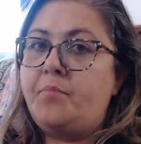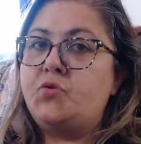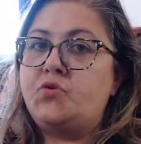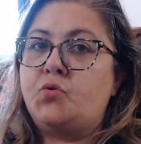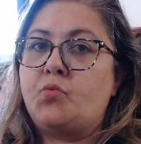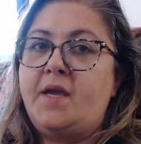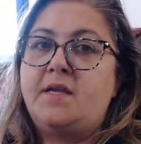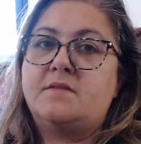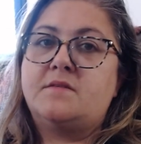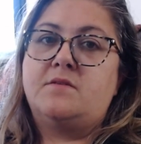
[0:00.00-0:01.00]
postal
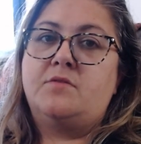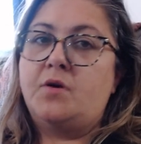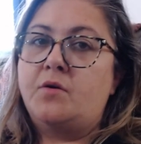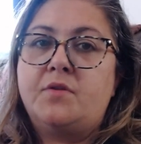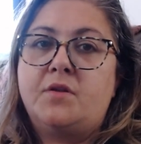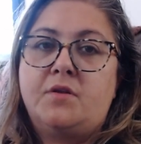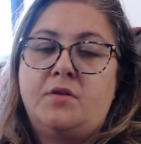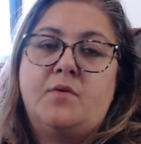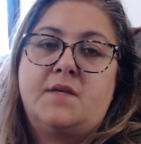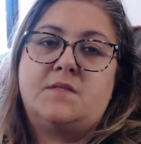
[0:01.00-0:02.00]
rates. You go to the
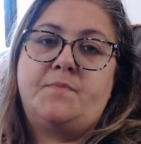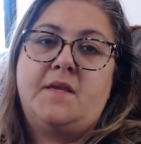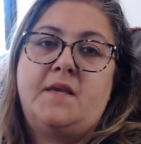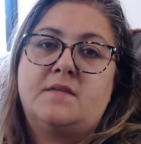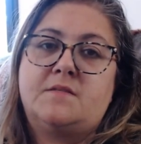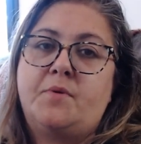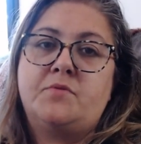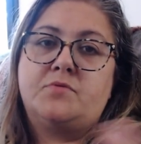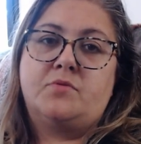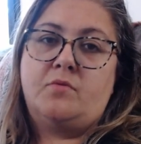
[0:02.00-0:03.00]
USPS
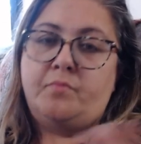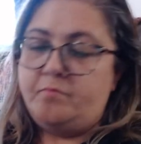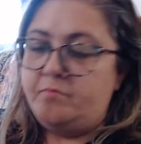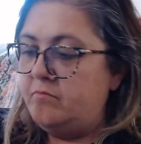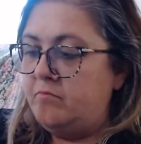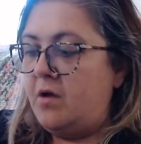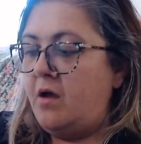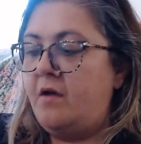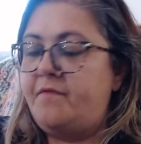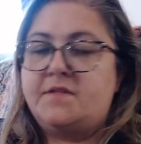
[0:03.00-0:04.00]
postal
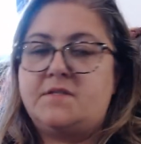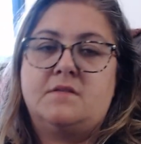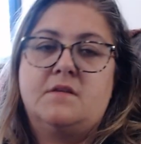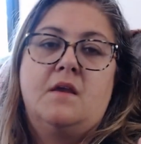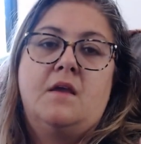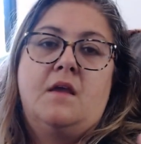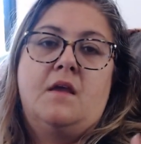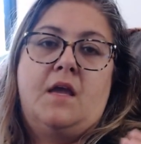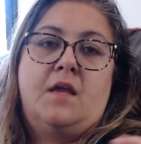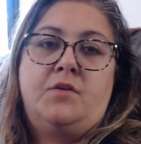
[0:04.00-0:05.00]
office
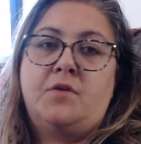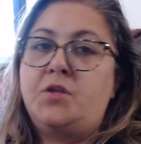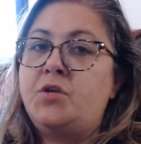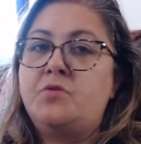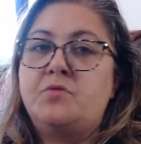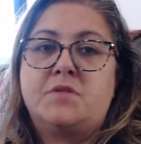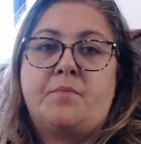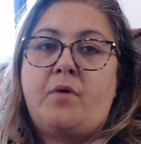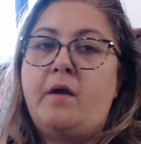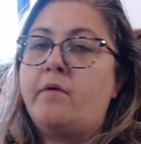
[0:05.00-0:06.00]
and you can use the
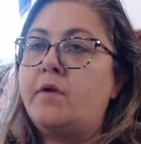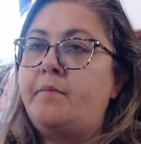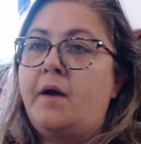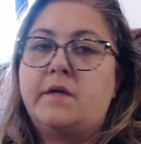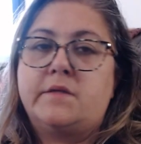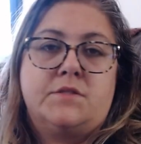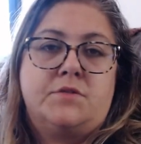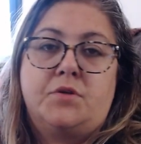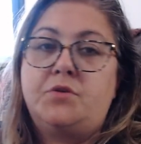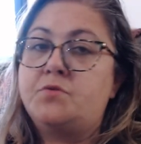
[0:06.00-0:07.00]
priority boxes.
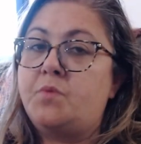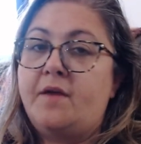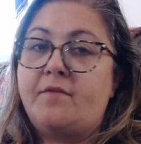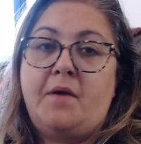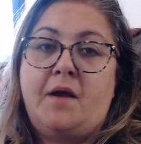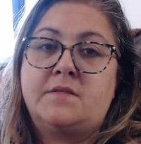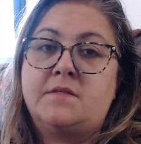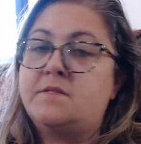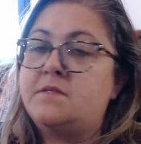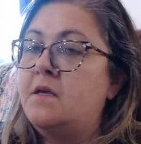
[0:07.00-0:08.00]
You can use whatever
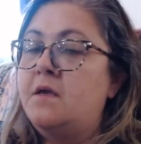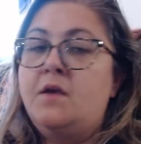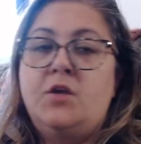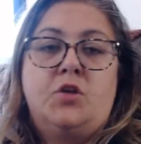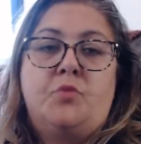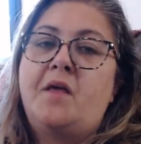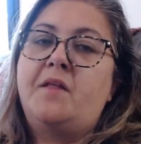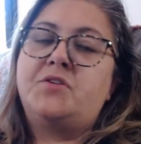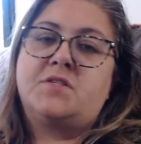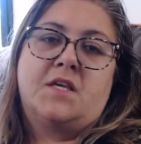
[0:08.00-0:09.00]
boxes. You
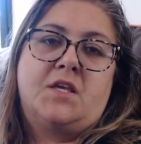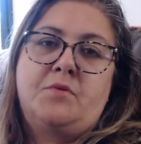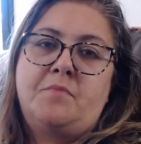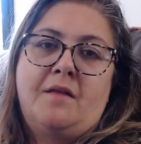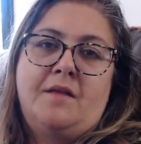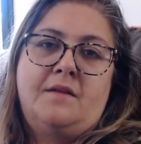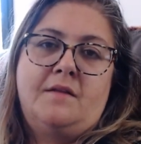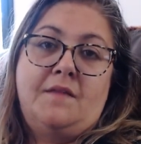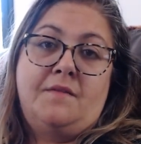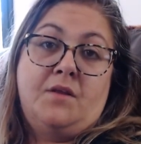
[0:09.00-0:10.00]
mail it just like you would mail it
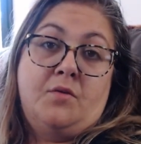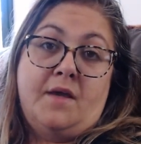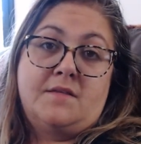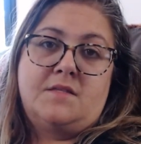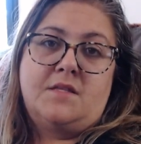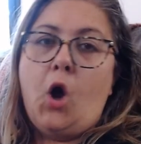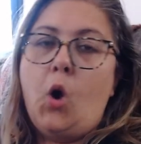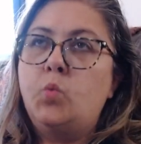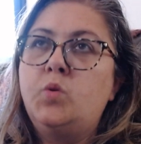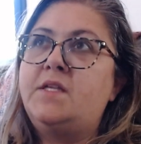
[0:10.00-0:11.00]
in the U.S. The
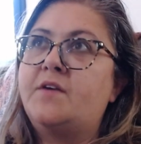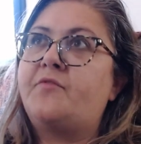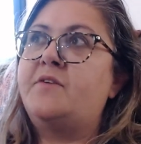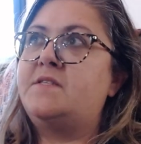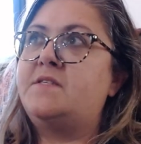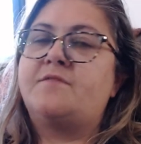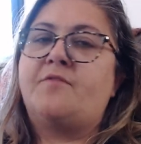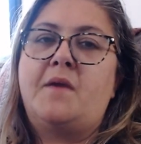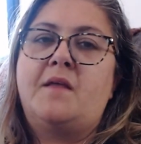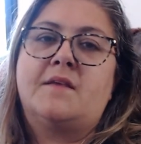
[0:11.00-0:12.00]
only difference is
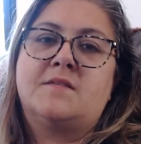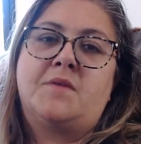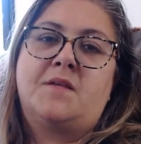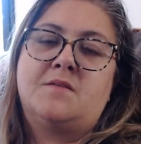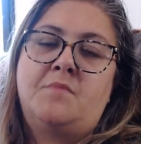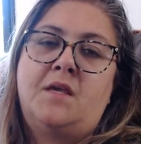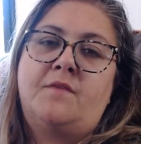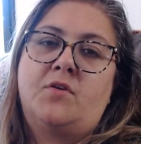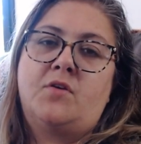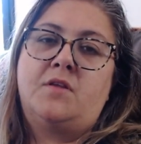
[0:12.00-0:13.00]
for mailing something to me,
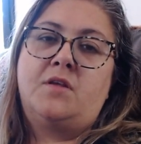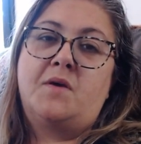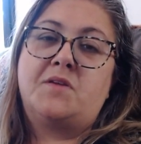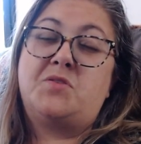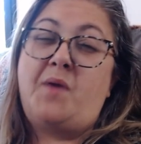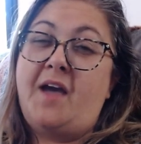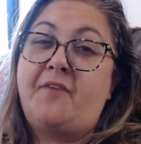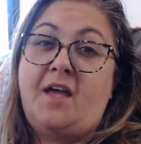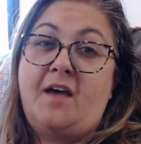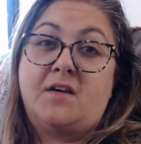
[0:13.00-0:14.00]
if you're in the U.S., you
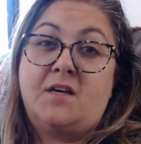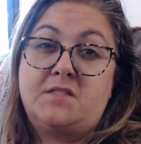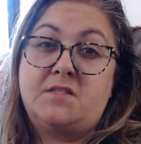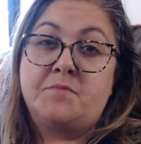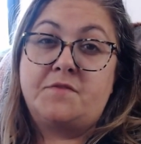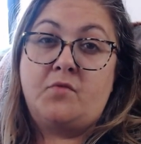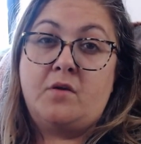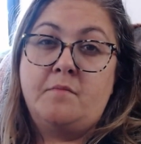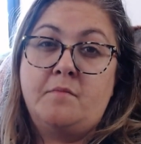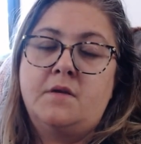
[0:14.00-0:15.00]
have to have a customs
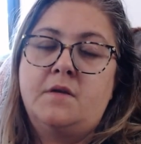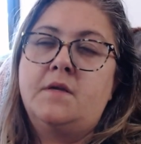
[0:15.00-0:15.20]
form.